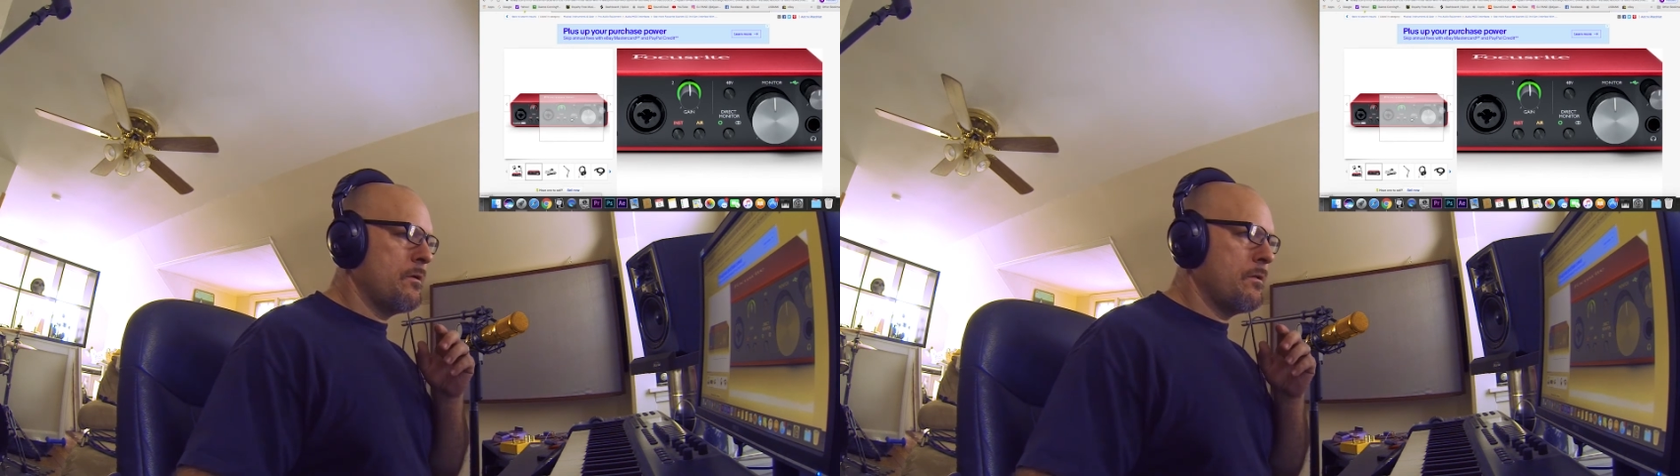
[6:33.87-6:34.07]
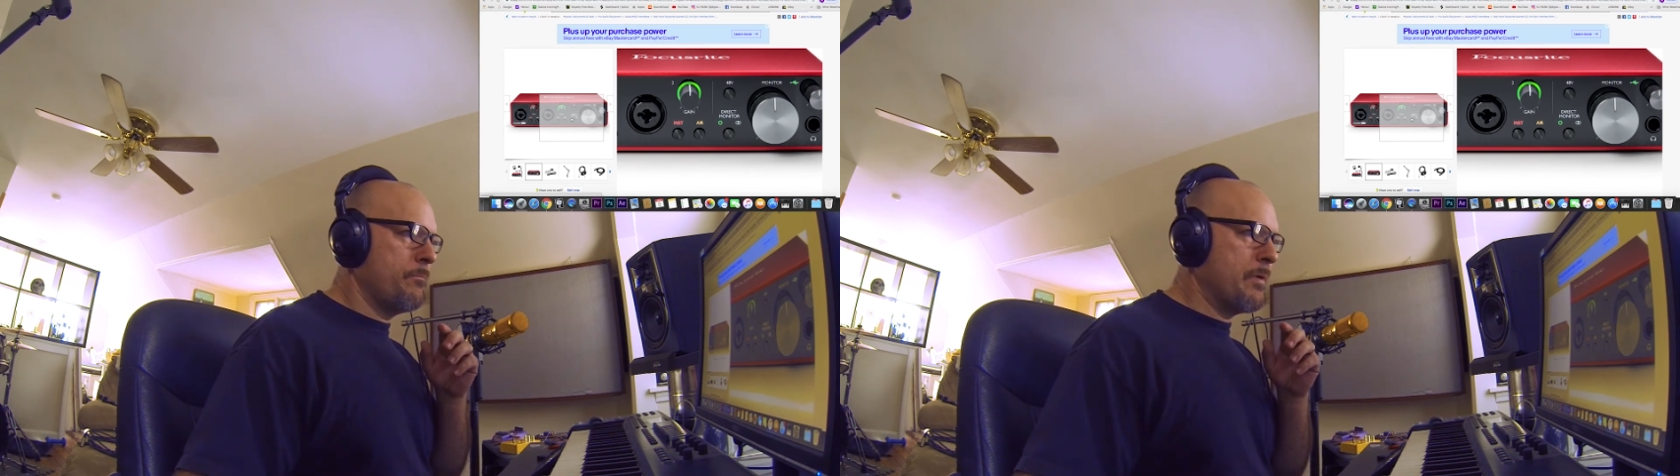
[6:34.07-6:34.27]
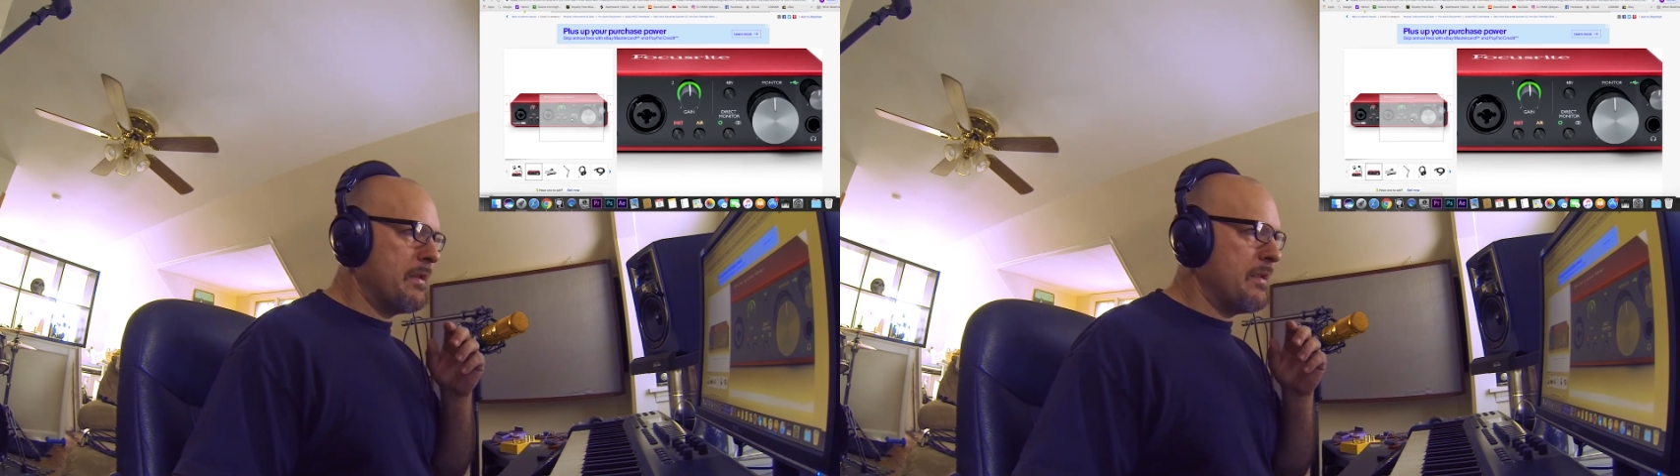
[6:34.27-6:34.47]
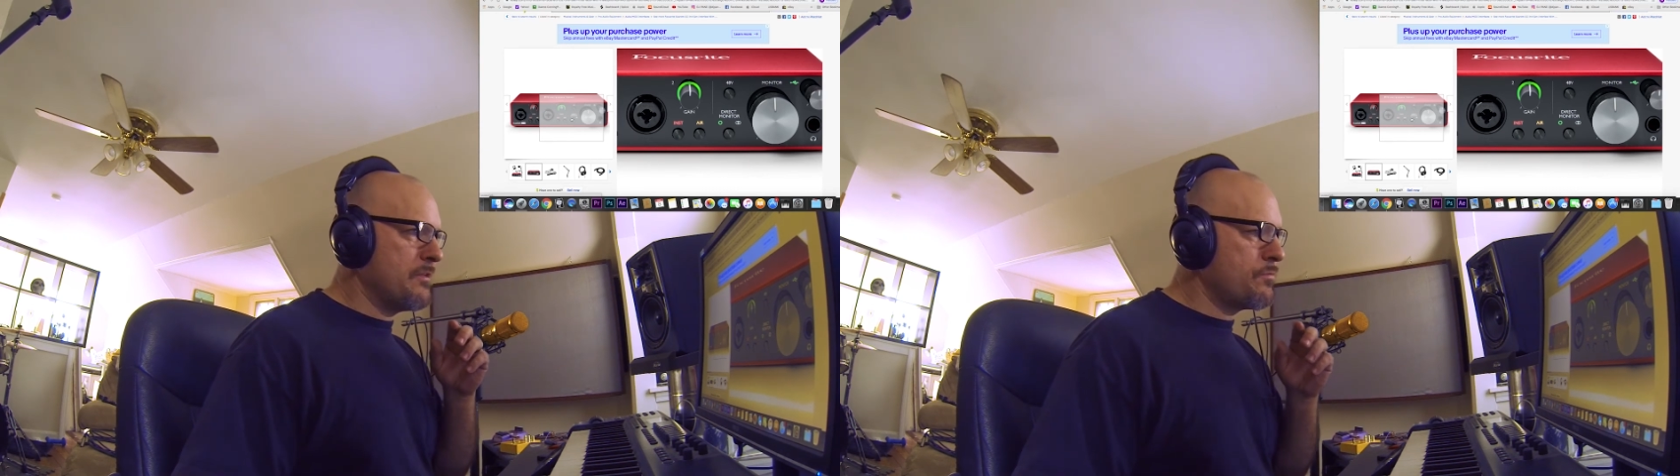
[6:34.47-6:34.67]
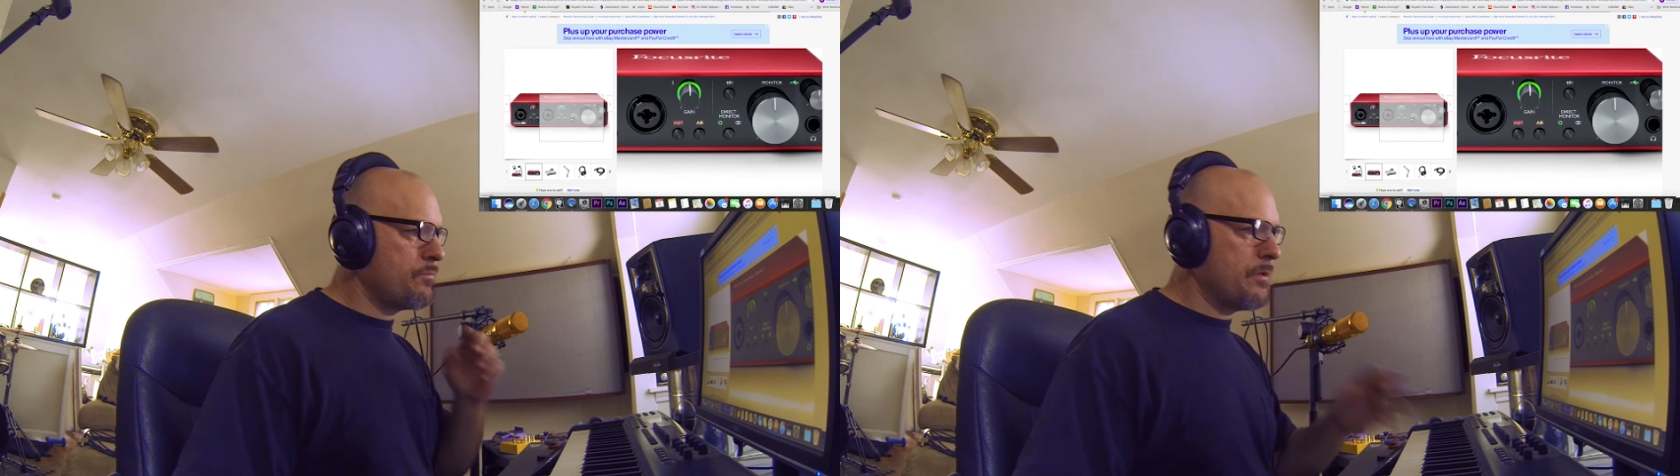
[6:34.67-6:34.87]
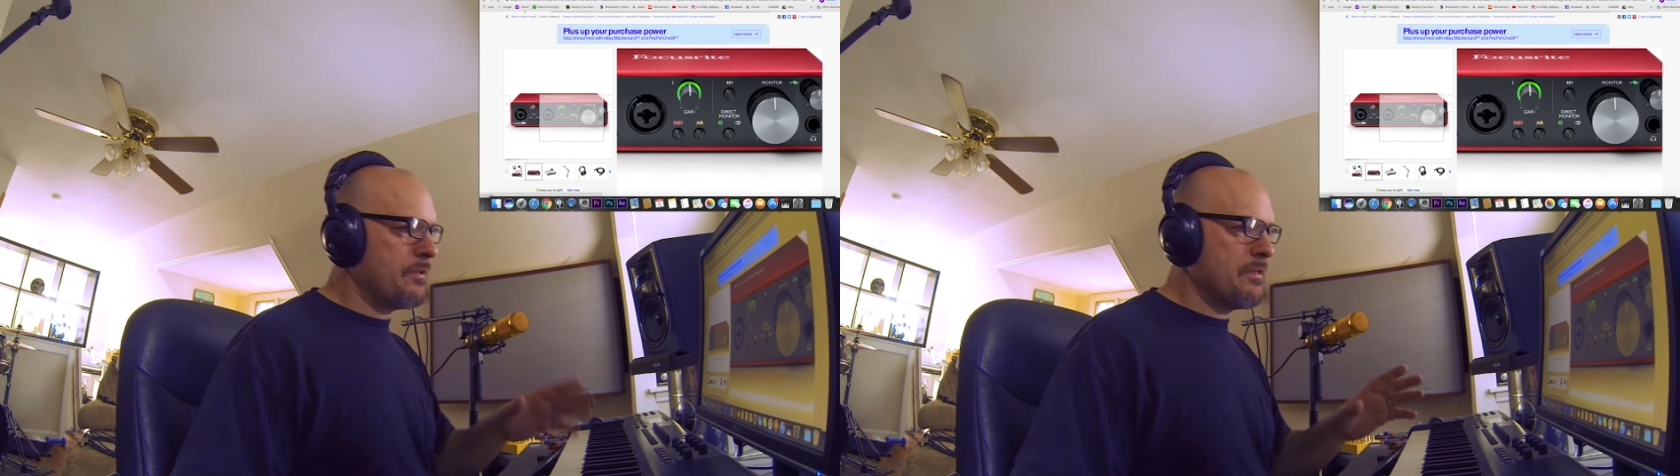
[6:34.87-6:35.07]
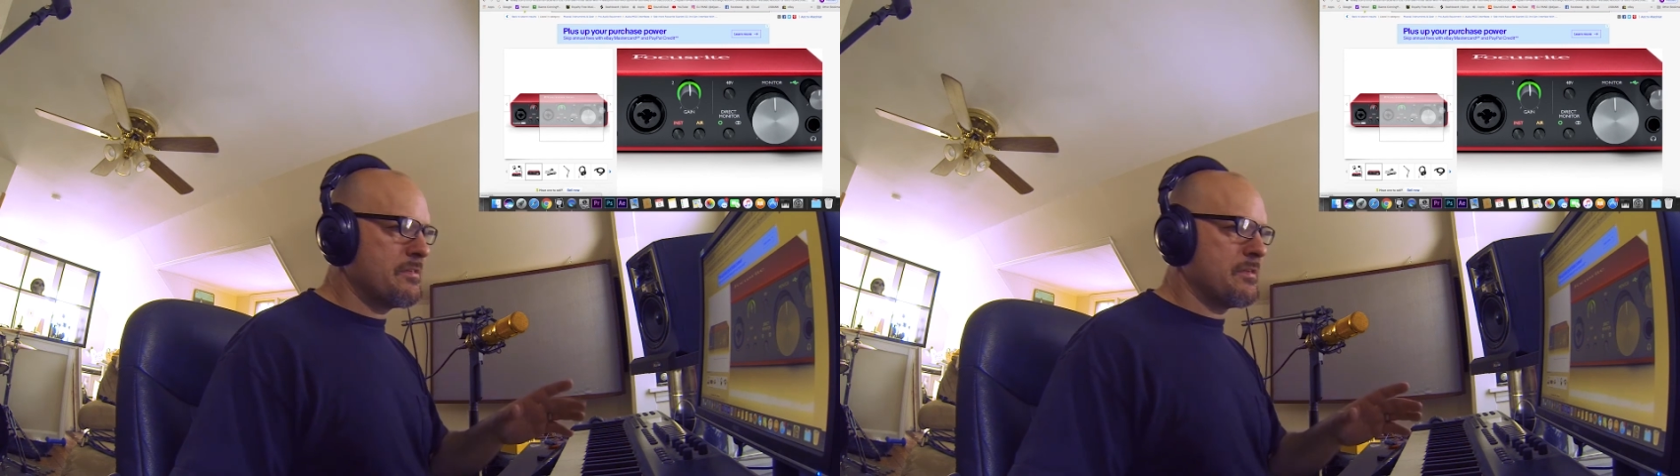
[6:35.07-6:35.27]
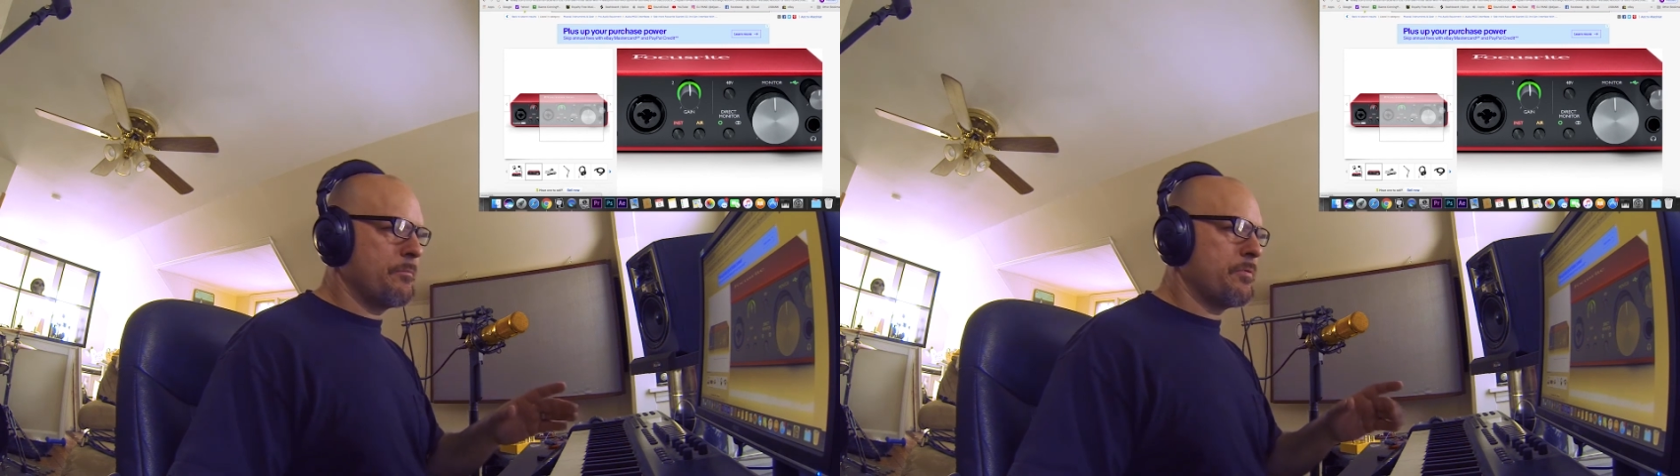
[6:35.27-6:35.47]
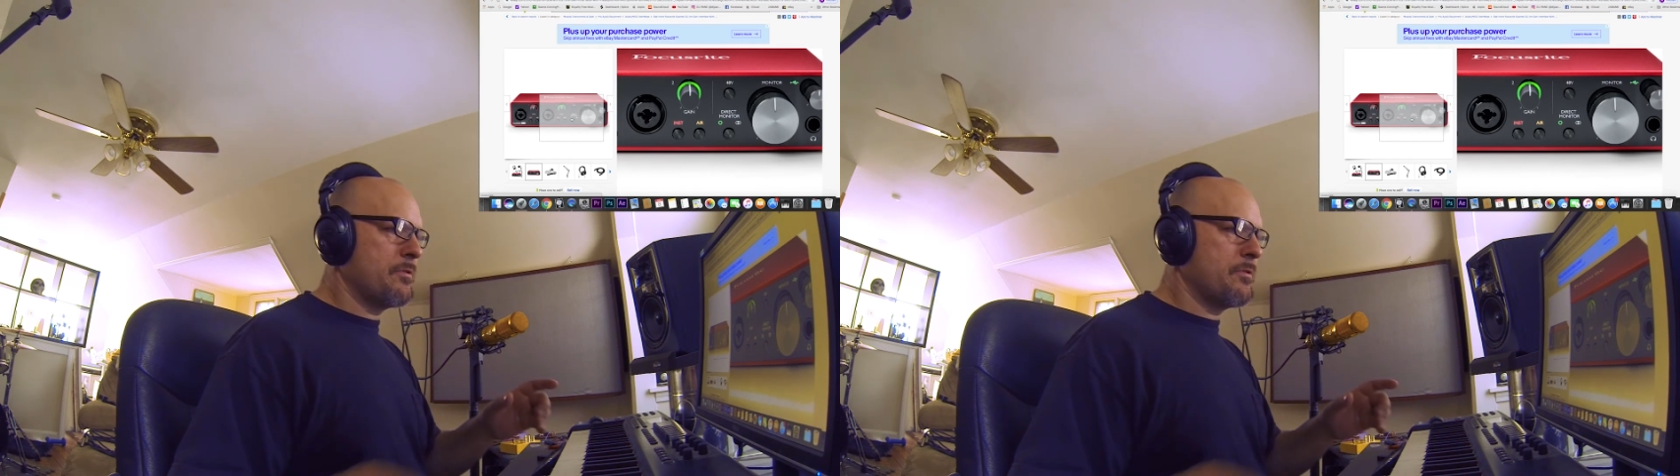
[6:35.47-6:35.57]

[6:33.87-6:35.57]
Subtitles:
But it's really simple